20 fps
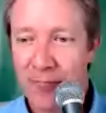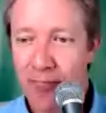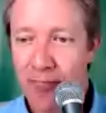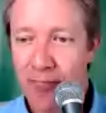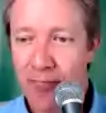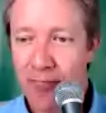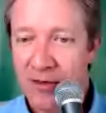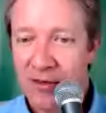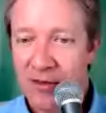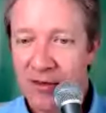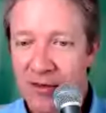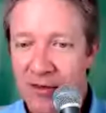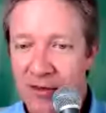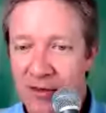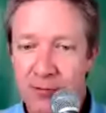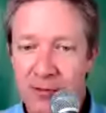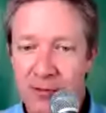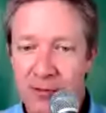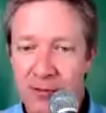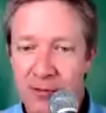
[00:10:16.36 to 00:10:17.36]
A couple of
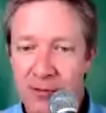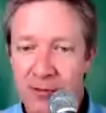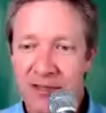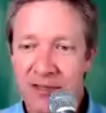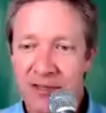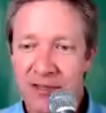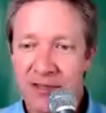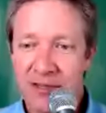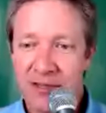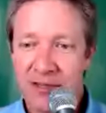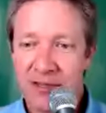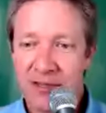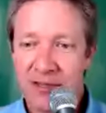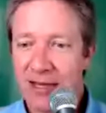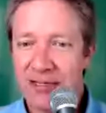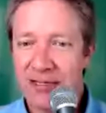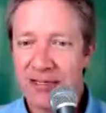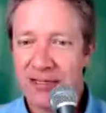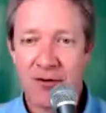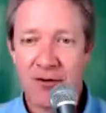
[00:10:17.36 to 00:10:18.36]
questions in the queue.
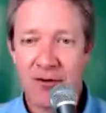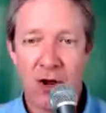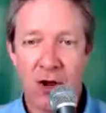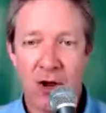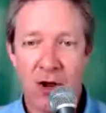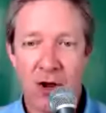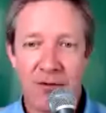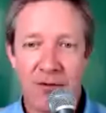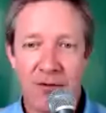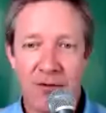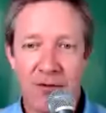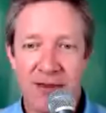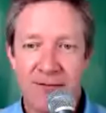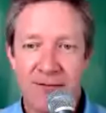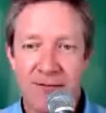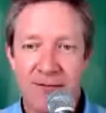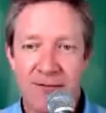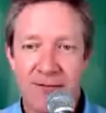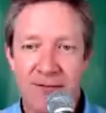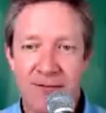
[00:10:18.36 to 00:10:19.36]
Yes, there are. Thank you
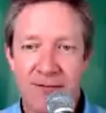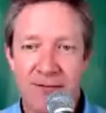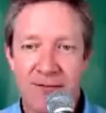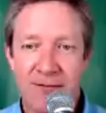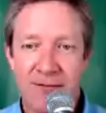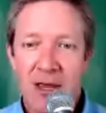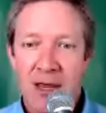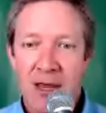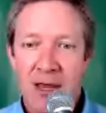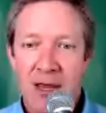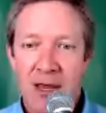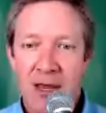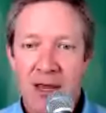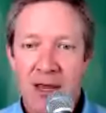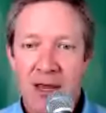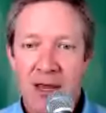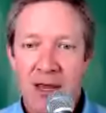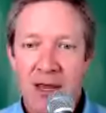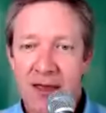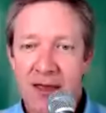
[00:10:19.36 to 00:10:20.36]
very much.
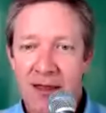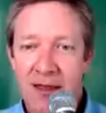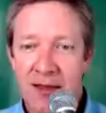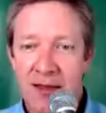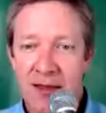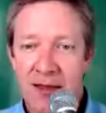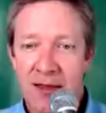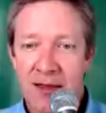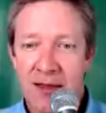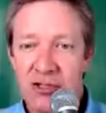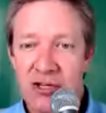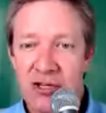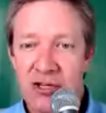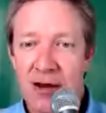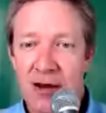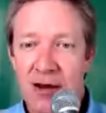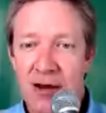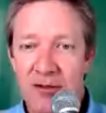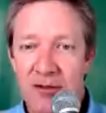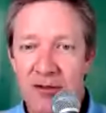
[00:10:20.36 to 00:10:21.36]

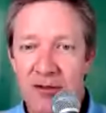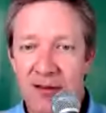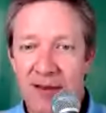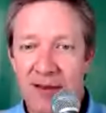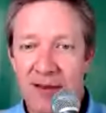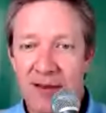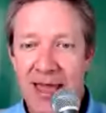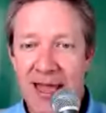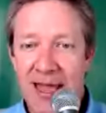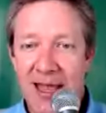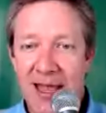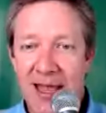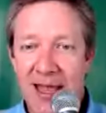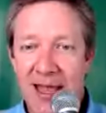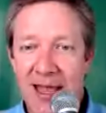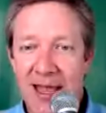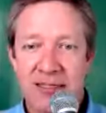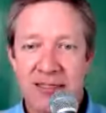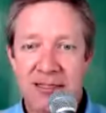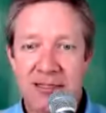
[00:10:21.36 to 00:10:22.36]
Cheryl
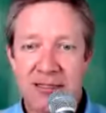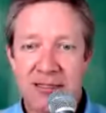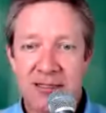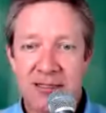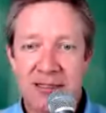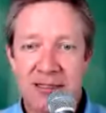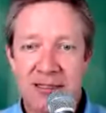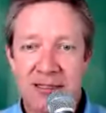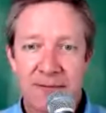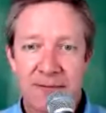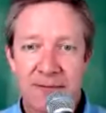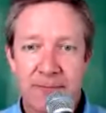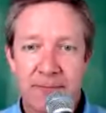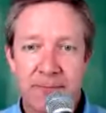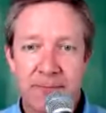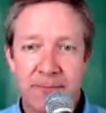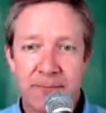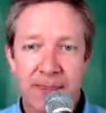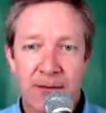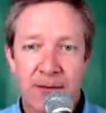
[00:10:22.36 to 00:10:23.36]
asks,
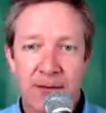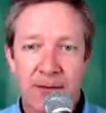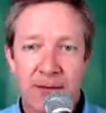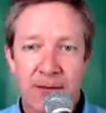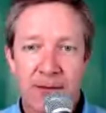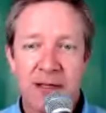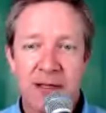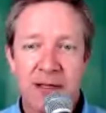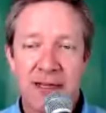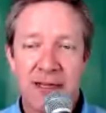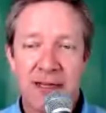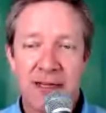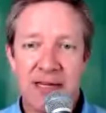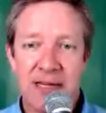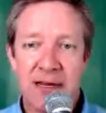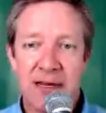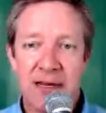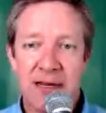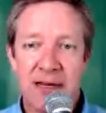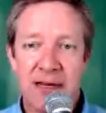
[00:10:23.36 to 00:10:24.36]
we collect
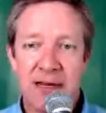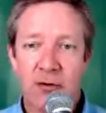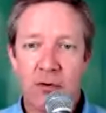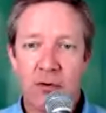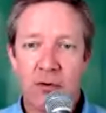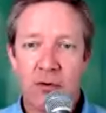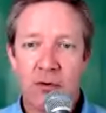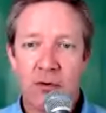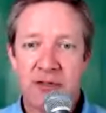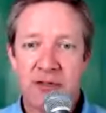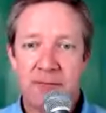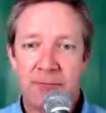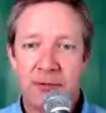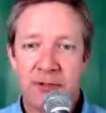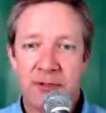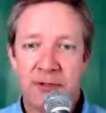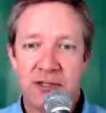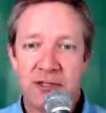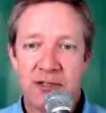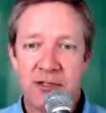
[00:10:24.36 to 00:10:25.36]
data on course
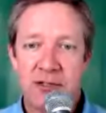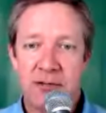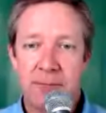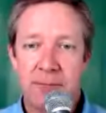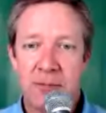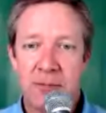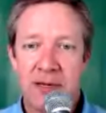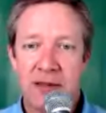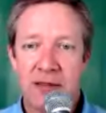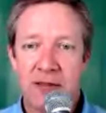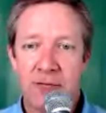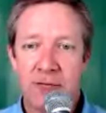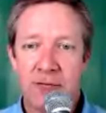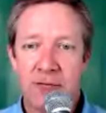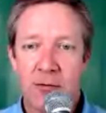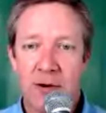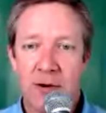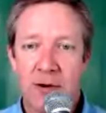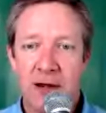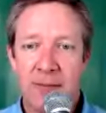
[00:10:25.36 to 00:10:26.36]
completion to meet the
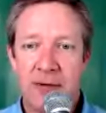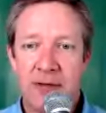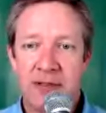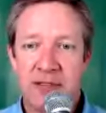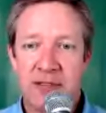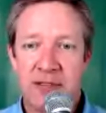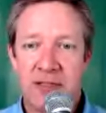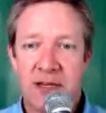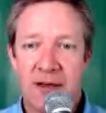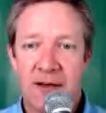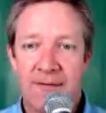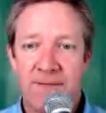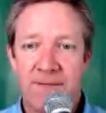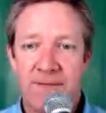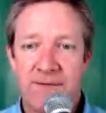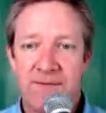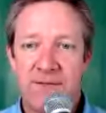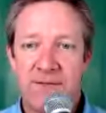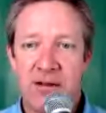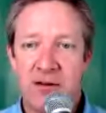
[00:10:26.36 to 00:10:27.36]
requirements of
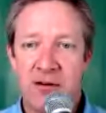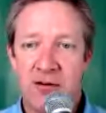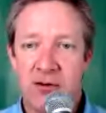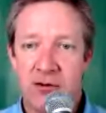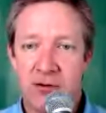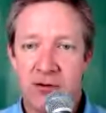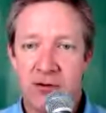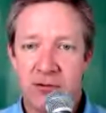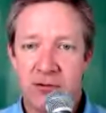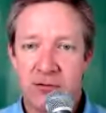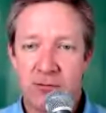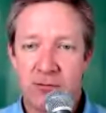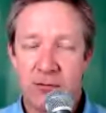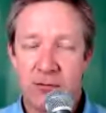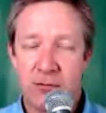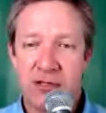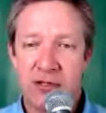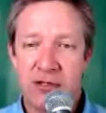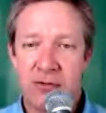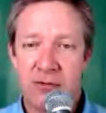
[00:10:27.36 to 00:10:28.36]
funders.
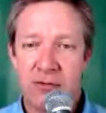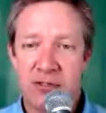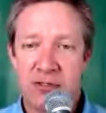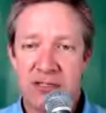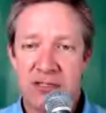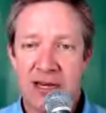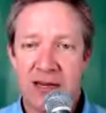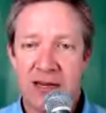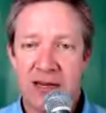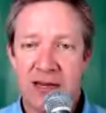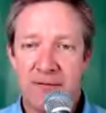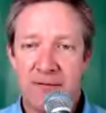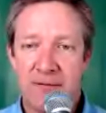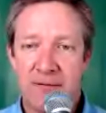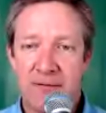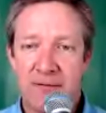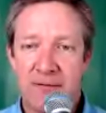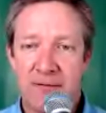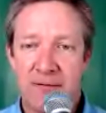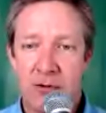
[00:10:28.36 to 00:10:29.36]
We do state and
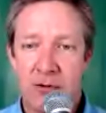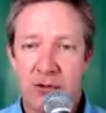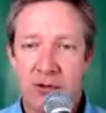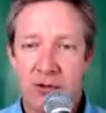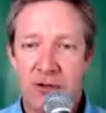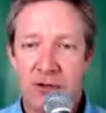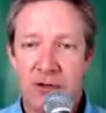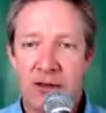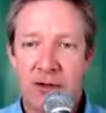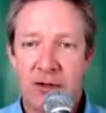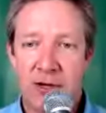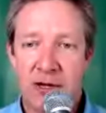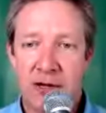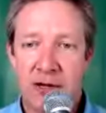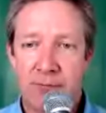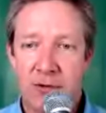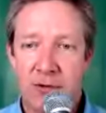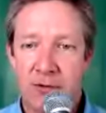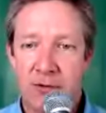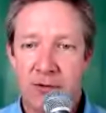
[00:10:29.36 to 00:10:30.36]
federal early learning
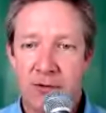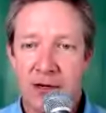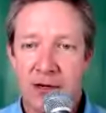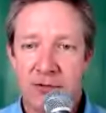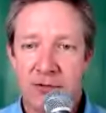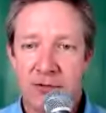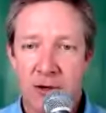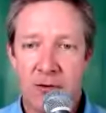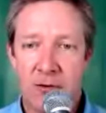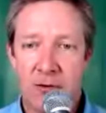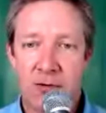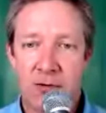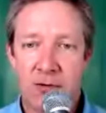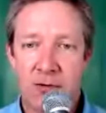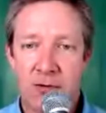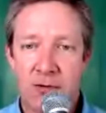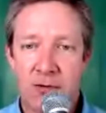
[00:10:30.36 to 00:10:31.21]
programs. Oh, cool.